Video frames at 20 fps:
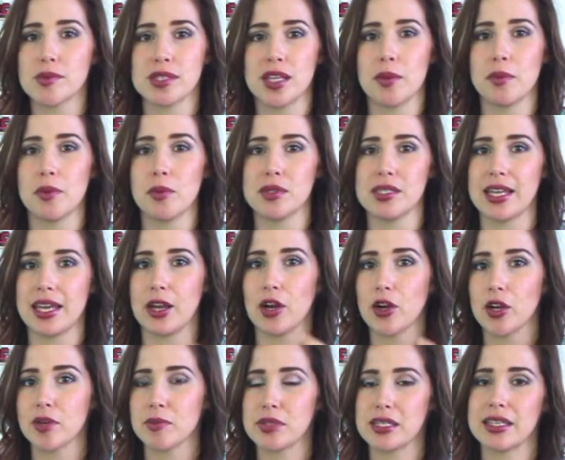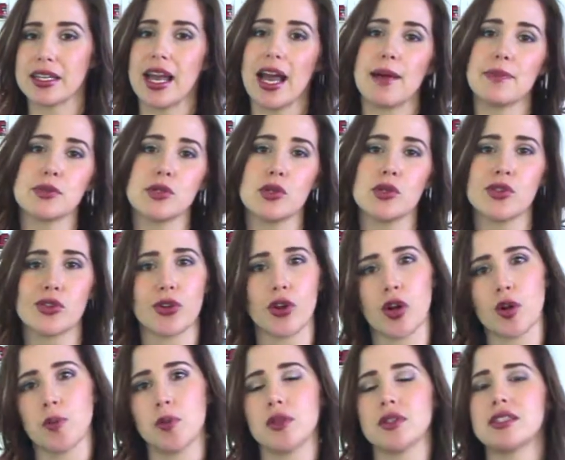A lot of people take herbs in capsules or
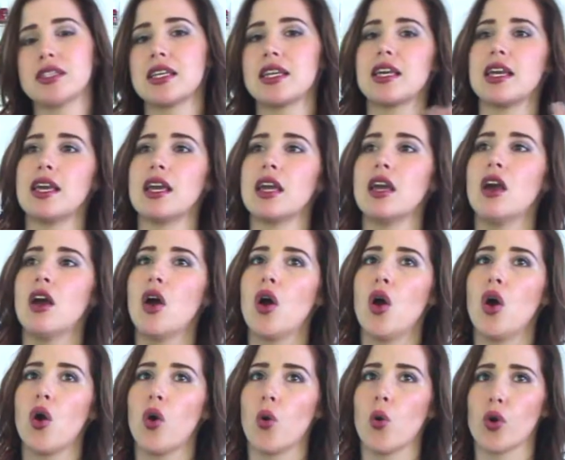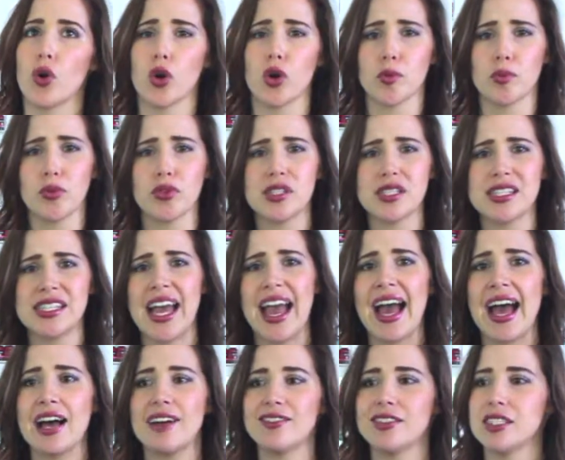herbal tea or herbal
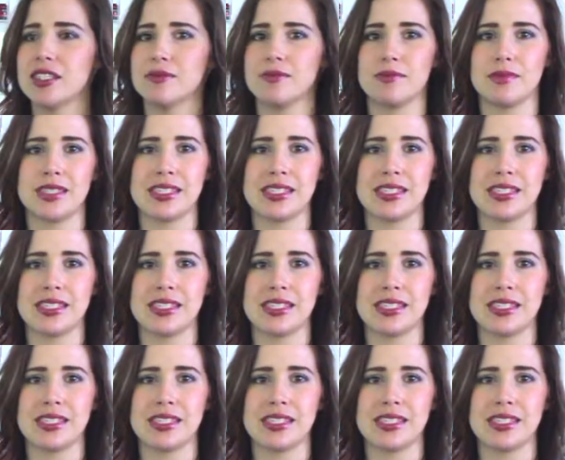salves.